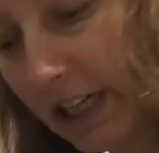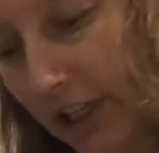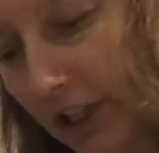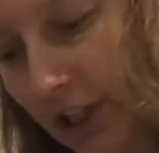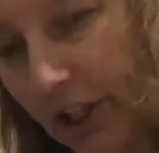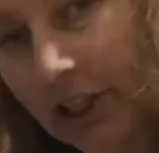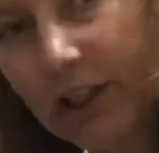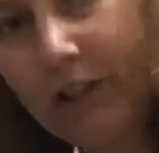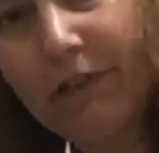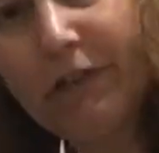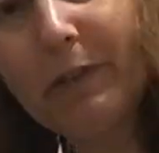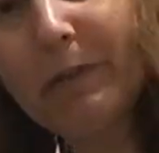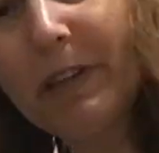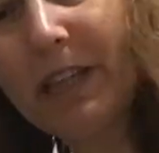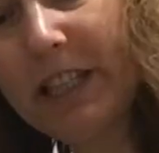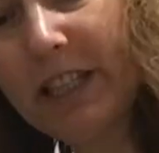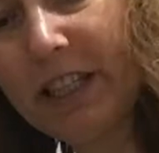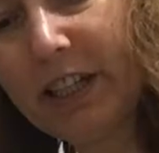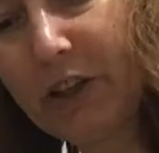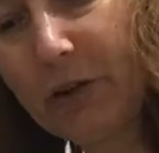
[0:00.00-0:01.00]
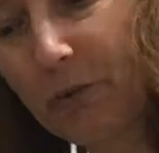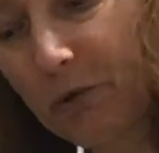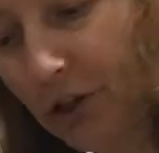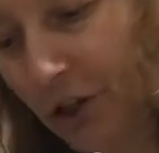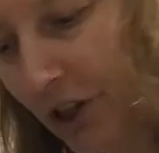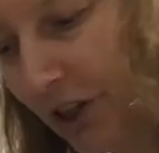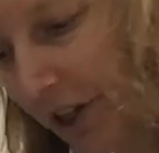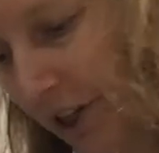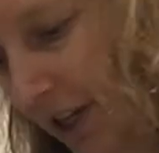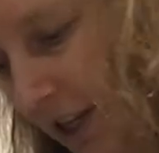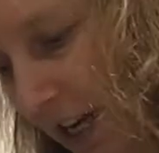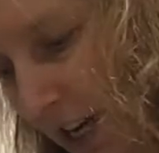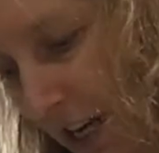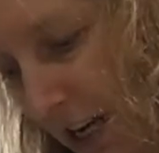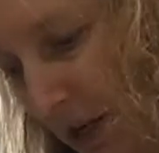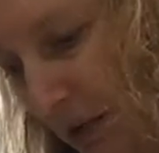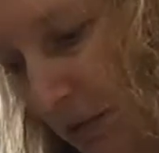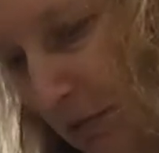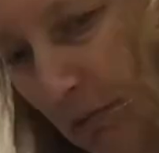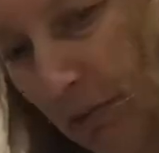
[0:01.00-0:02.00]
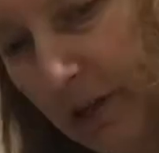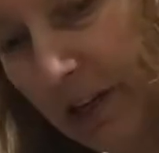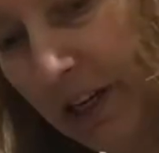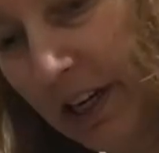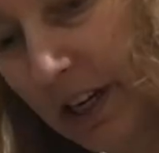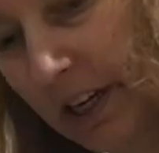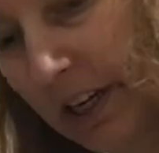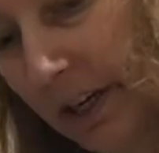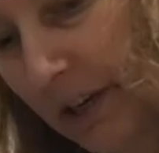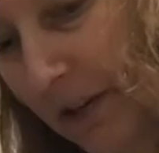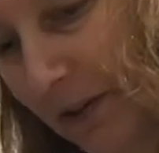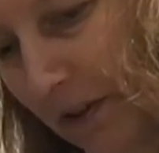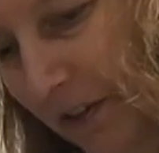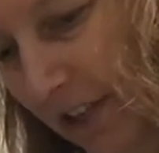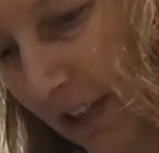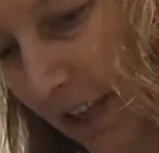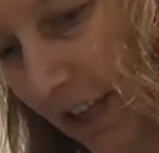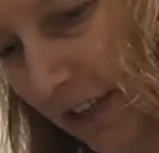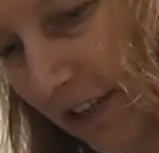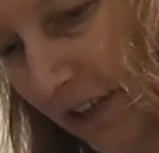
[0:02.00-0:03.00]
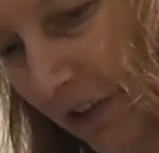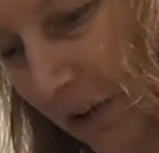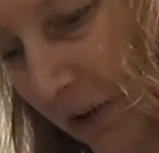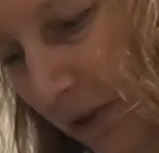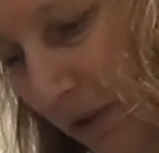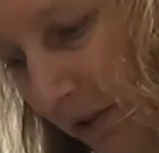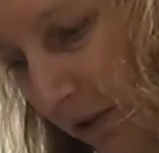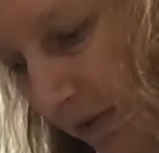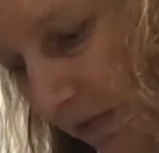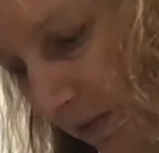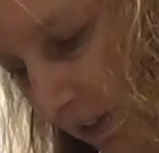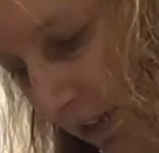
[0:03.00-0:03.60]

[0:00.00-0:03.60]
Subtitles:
to do for me, dishwashing, but hey ho, that's cool,